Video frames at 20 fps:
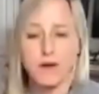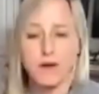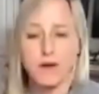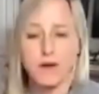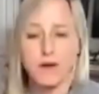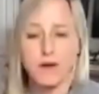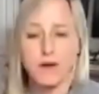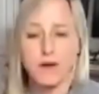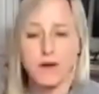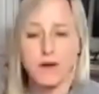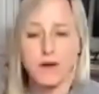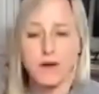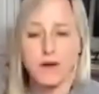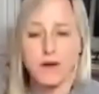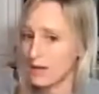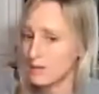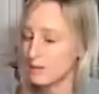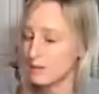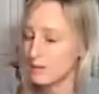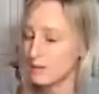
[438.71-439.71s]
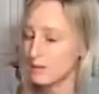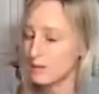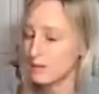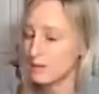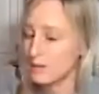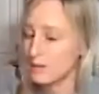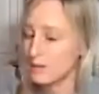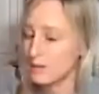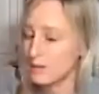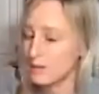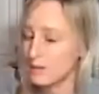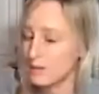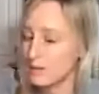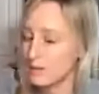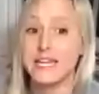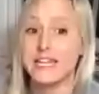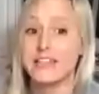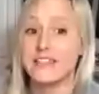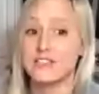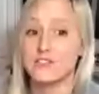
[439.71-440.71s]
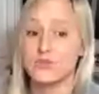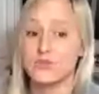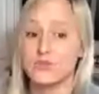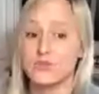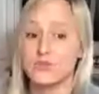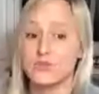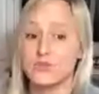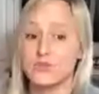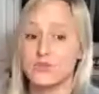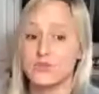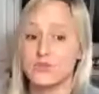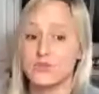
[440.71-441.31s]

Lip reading: or you're probably going to flow through them in this order.